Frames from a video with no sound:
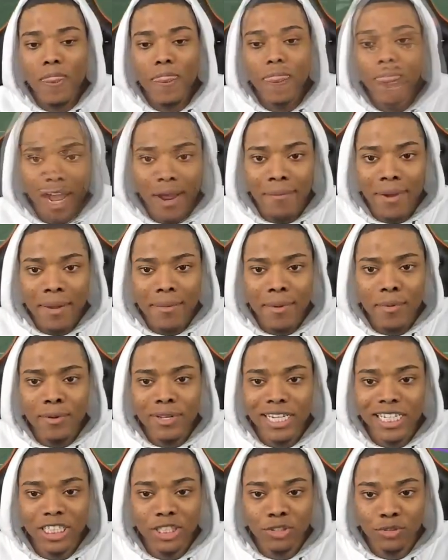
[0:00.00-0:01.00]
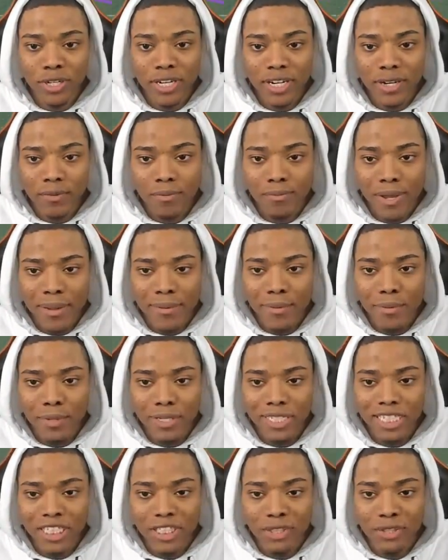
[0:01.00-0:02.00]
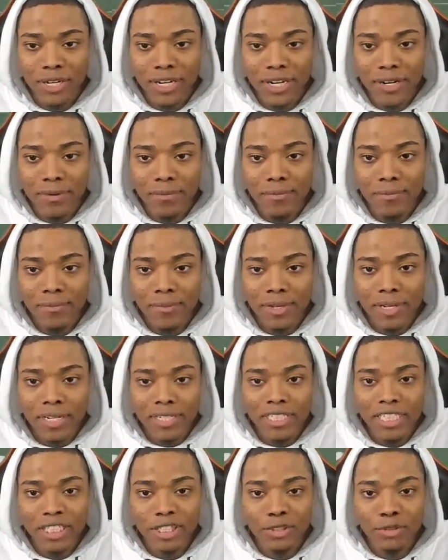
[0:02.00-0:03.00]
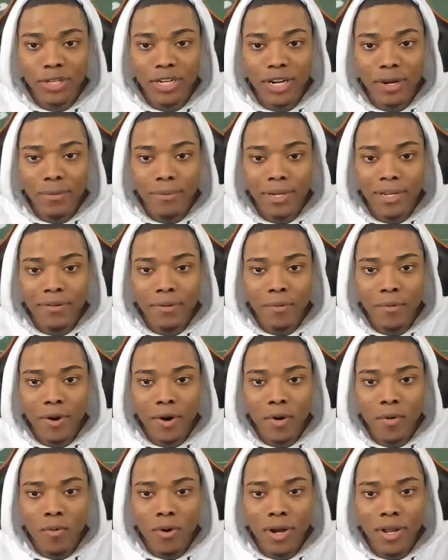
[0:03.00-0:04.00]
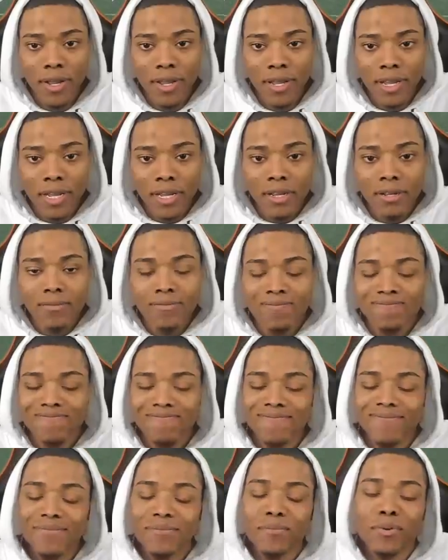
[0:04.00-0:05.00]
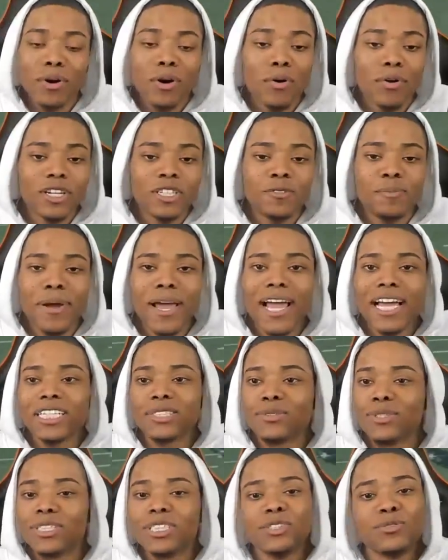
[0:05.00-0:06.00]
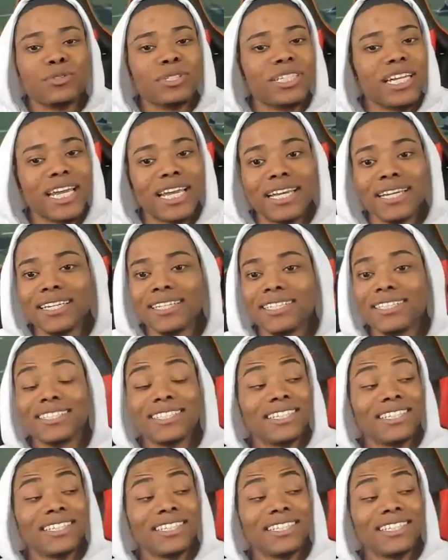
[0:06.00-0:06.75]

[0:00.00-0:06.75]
All right, maybe we just streak him. Maybe we just streak him. Just streak him, leave him one on one. Bro, this pass rush is ridiculous.